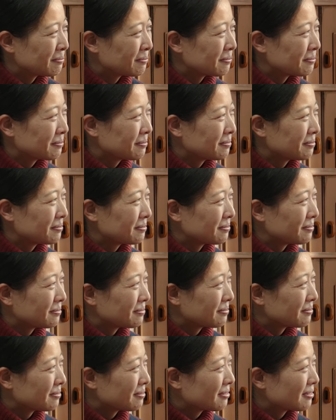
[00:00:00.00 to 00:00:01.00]

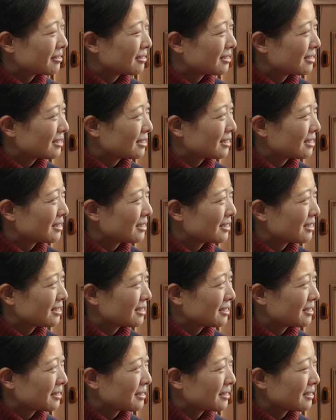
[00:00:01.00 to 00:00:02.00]

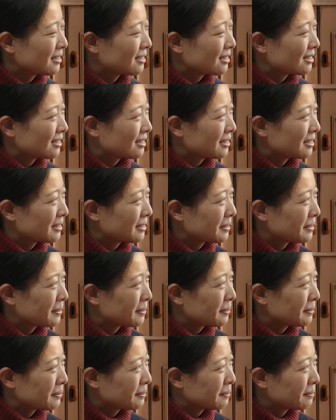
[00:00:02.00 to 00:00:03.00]

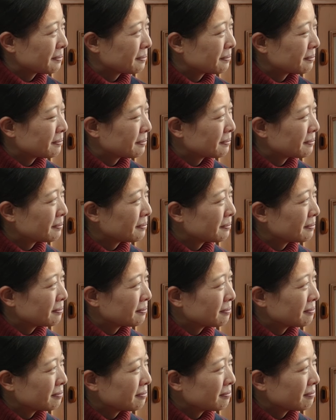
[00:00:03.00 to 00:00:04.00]

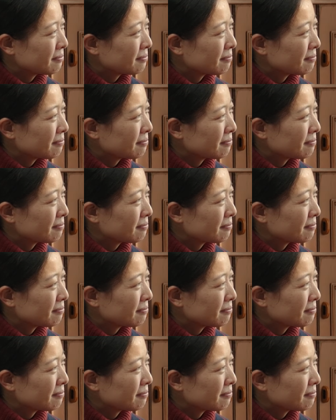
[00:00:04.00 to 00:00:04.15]
The person shown says nothing.